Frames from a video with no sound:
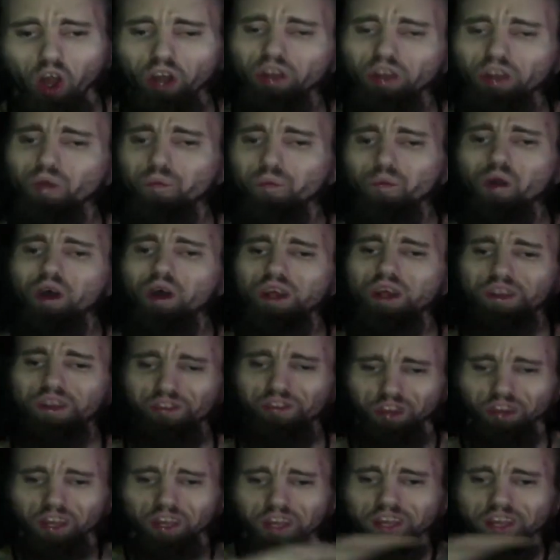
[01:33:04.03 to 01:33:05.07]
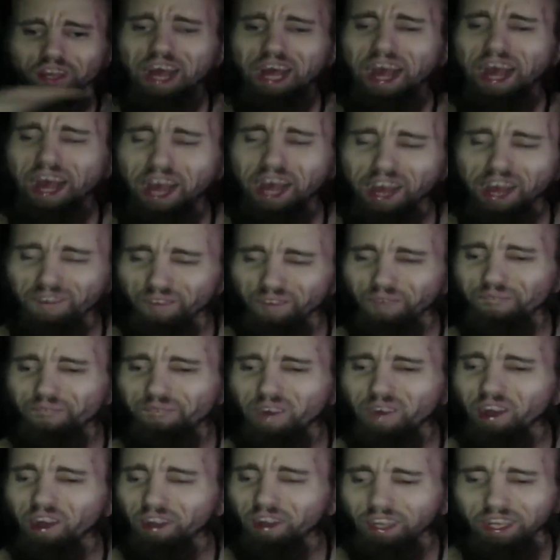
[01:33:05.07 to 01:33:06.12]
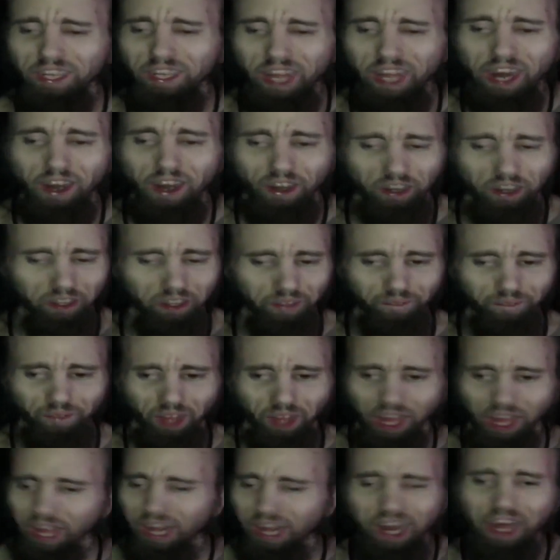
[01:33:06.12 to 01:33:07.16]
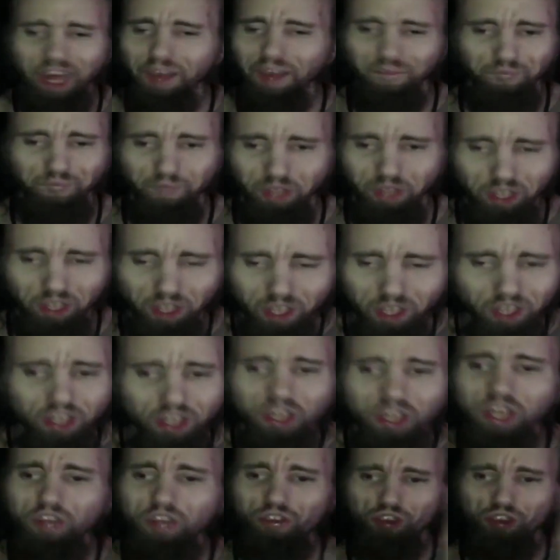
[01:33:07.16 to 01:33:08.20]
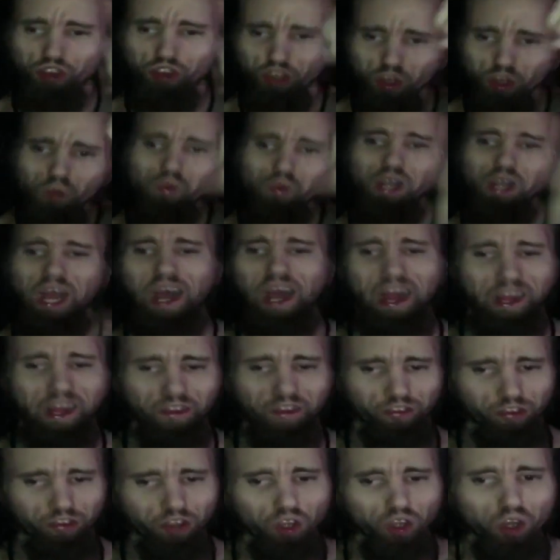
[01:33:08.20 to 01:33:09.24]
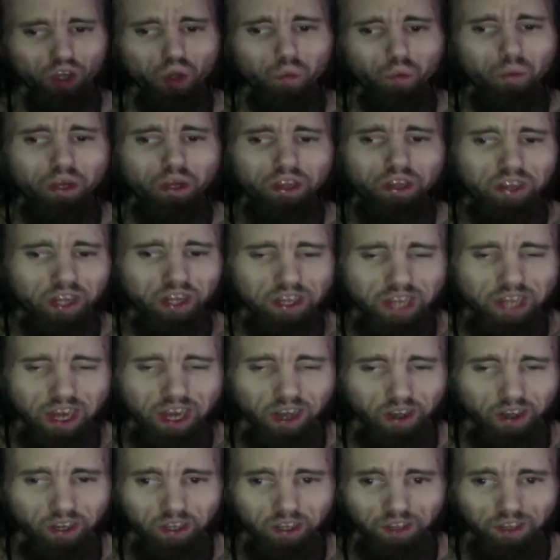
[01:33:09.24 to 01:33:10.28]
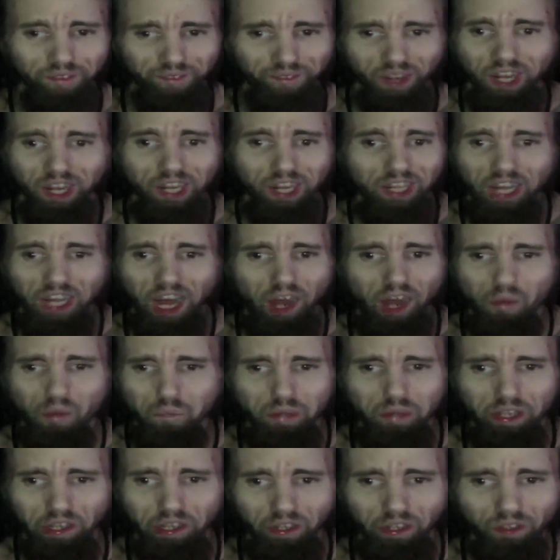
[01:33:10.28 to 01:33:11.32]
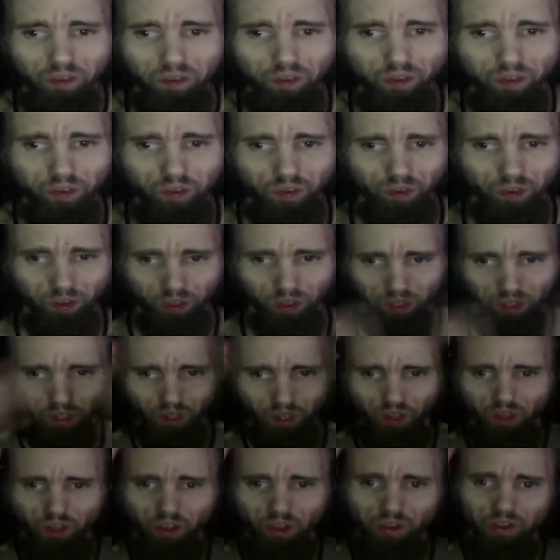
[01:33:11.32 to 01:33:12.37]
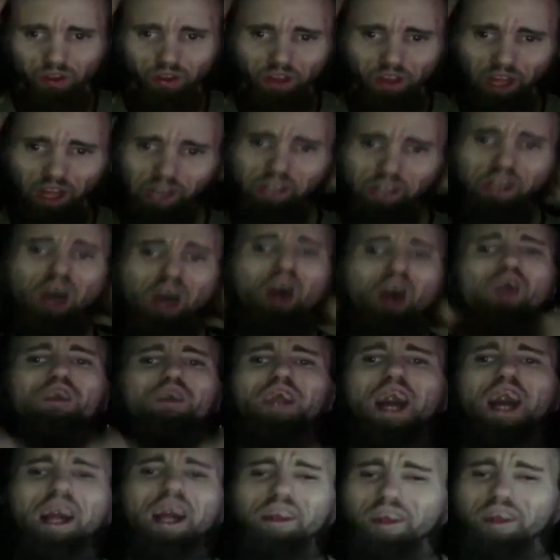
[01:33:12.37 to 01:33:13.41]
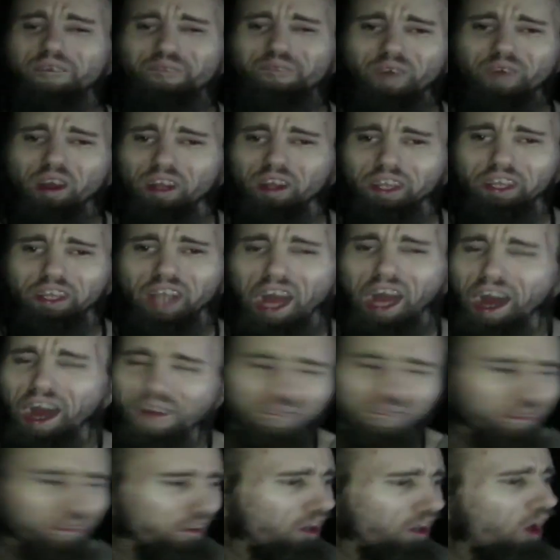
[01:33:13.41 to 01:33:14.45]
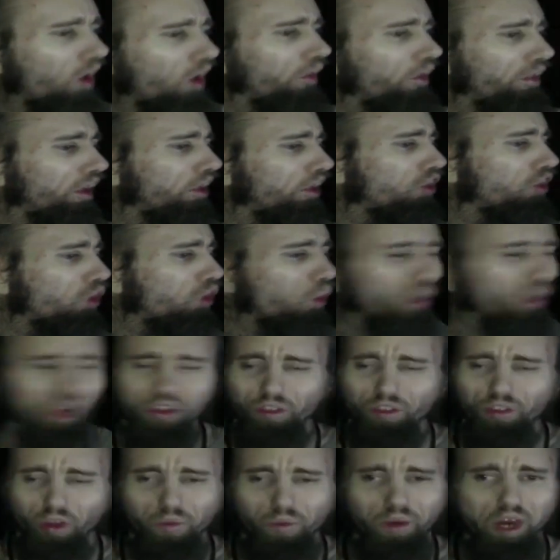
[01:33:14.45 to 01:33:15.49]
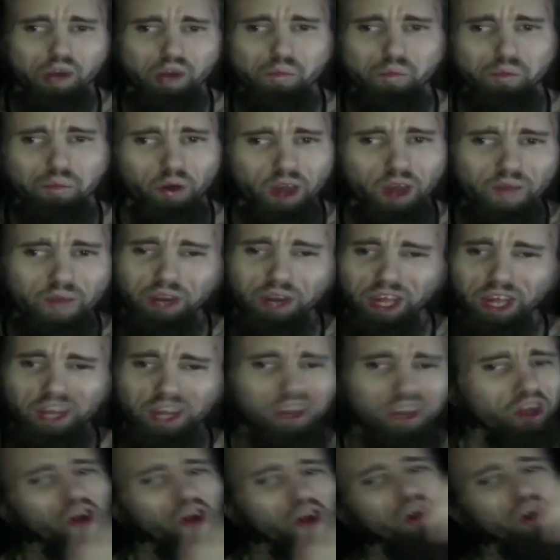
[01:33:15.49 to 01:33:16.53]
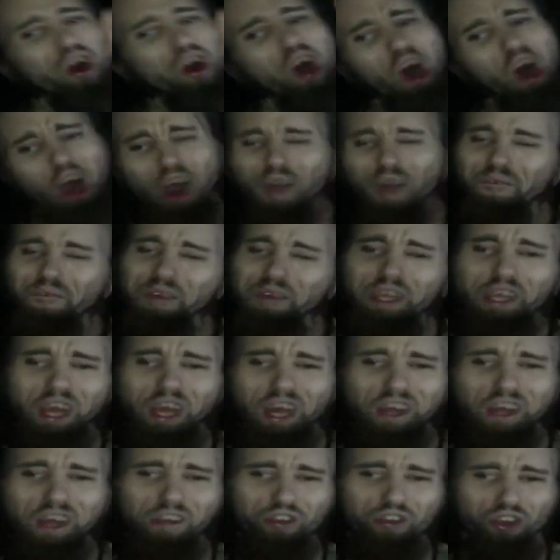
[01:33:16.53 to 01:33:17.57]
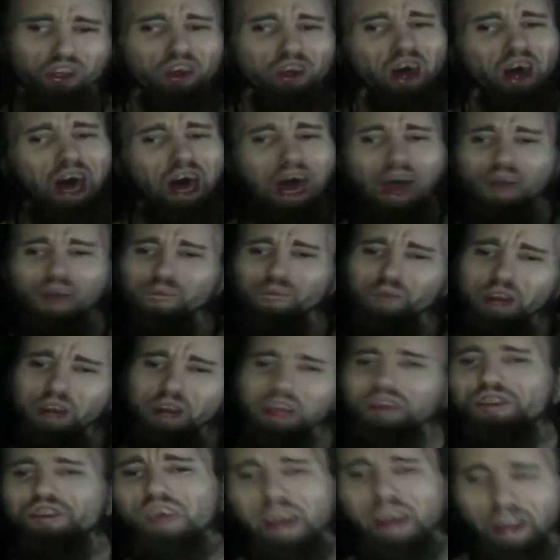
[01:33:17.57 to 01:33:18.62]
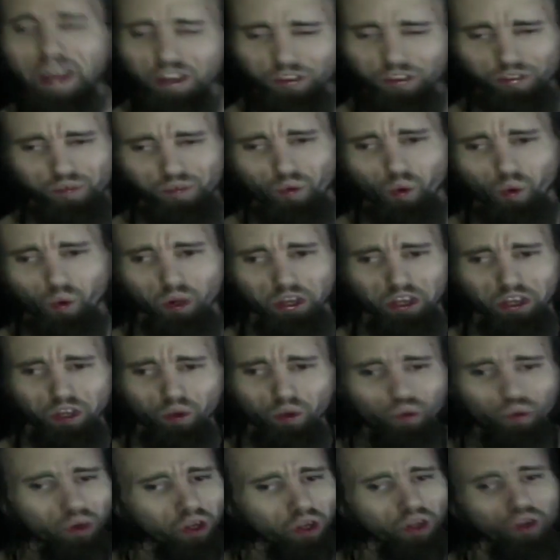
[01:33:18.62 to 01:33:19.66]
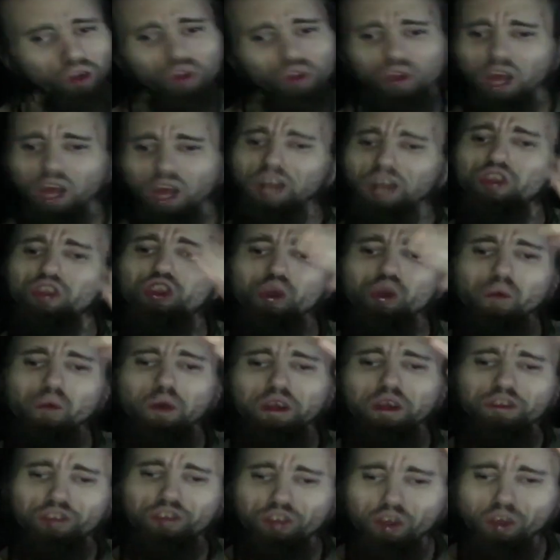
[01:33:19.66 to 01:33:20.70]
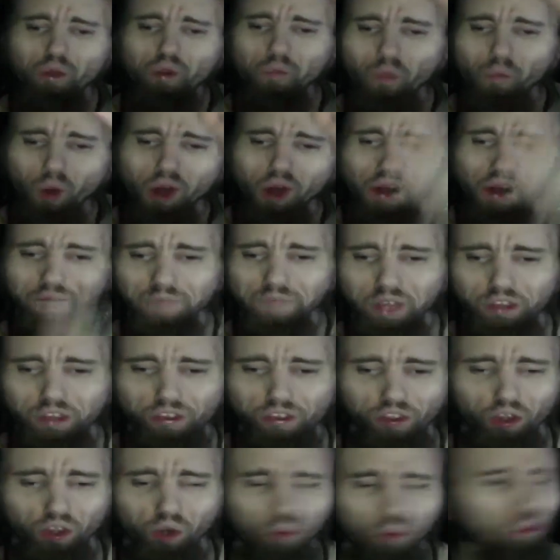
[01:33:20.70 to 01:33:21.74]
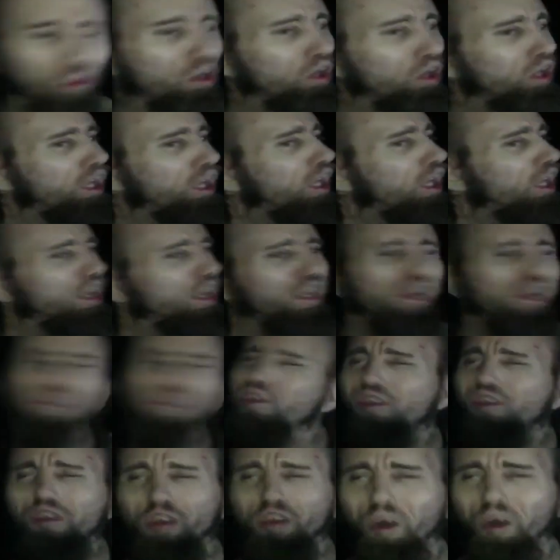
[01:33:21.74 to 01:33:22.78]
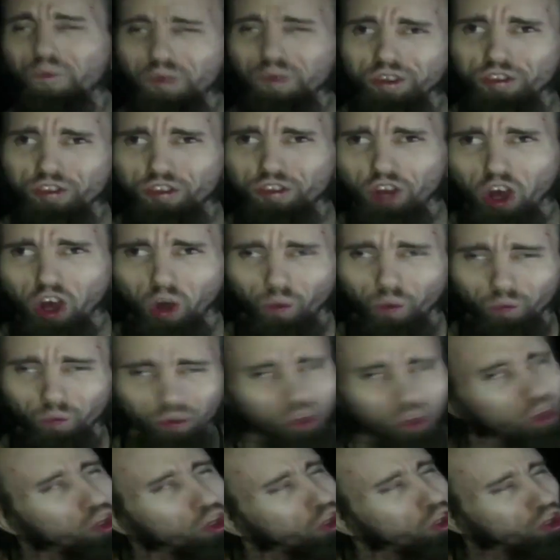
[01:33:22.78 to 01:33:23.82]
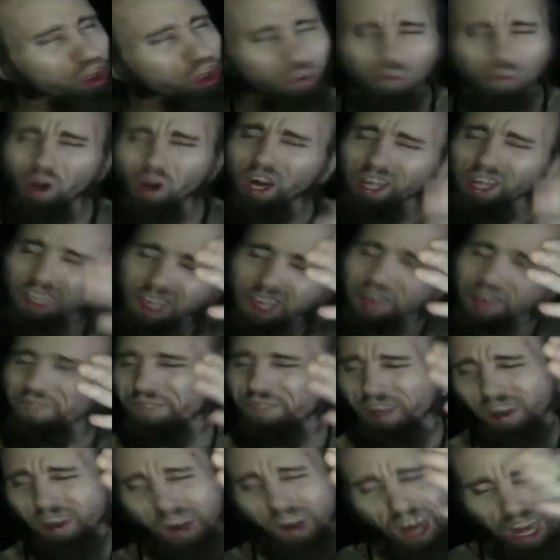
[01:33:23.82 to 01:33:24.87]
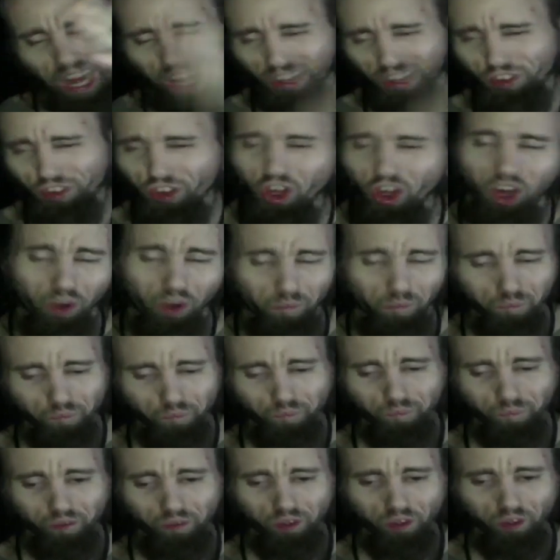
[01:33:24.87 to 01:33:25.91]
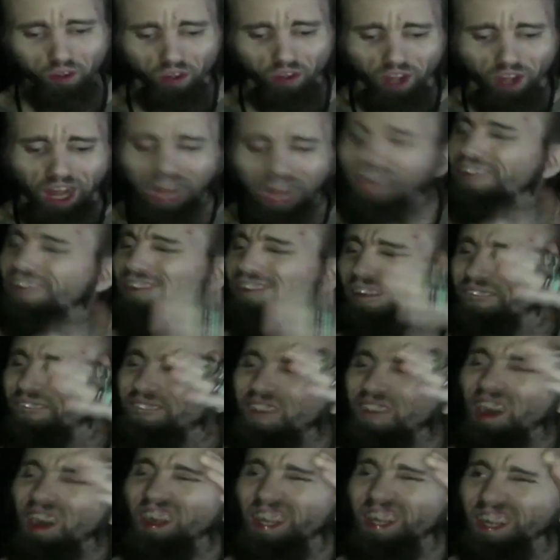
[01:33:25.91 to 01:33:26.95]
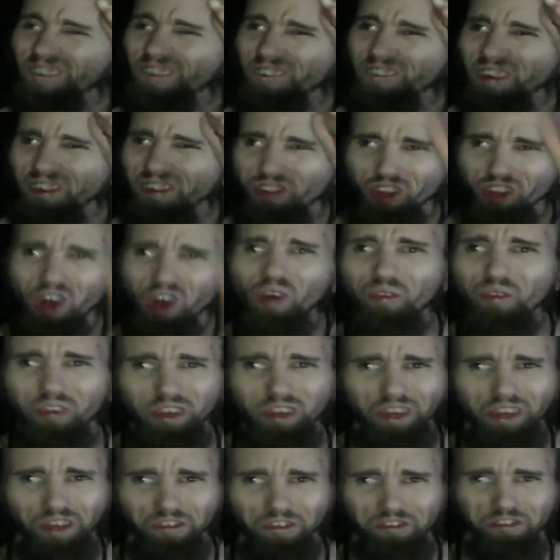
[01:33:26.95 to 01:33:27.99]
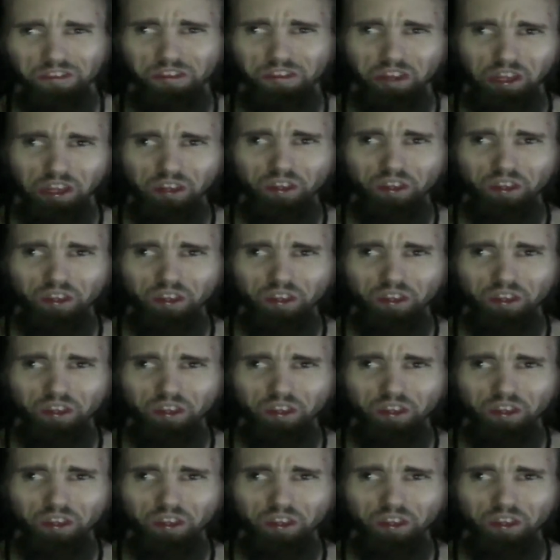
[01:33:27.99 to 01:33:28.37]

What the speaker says: the ones that have a fucking narrative. It ain't me. It's you guys with the narrative, not me. And y'all got the fucking cops and all the authorities over here believing it, all because I wouldn't dance for you and do what you wanted me to. This is the result. You want to get me locked up as a fucking result of this shit.